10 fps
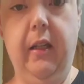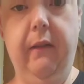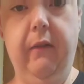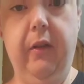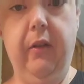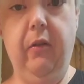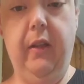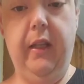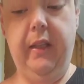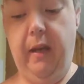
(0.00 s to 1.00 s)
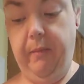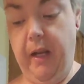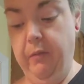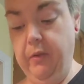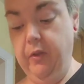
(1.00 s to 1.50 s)
you can go like that. But
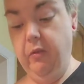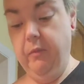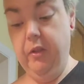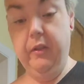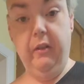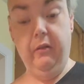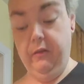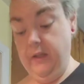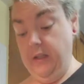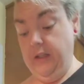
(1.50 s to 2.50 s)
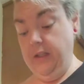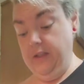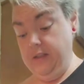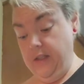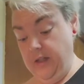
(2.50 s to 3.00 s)
I wouldn't go much thinner than that. Like I
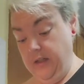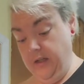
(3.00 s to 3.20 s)
said,